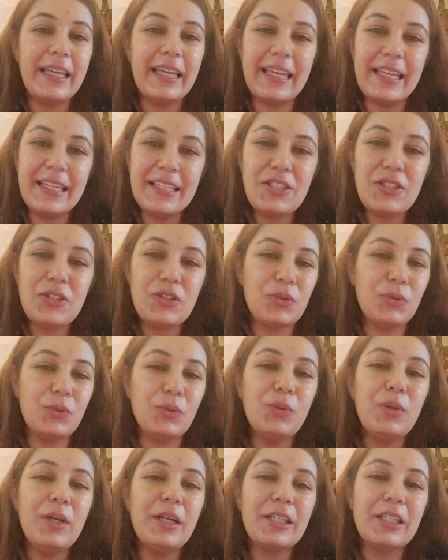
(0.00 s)
is
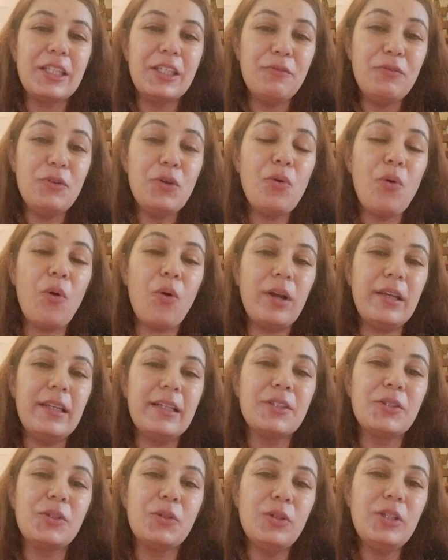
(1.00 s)
to give you all
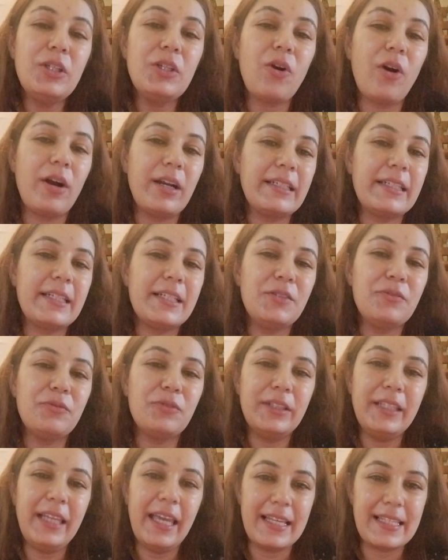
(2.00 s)
a good content
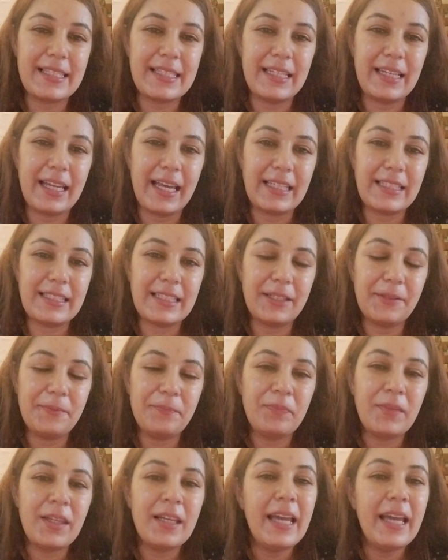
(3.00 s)
for the essay writing.